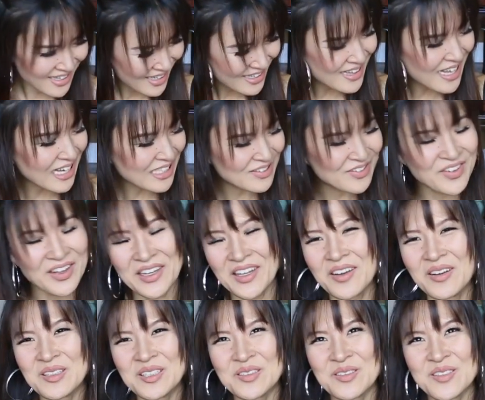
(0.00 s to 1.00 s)
last
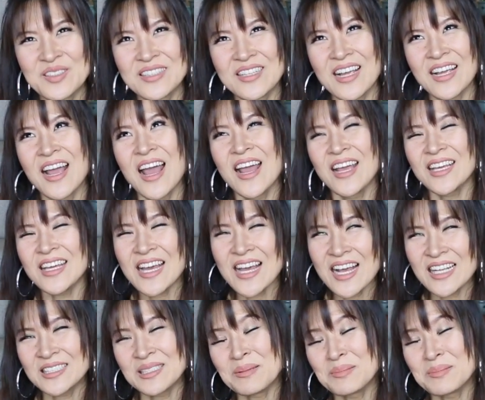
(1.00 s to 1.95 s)
video she was like, yeah,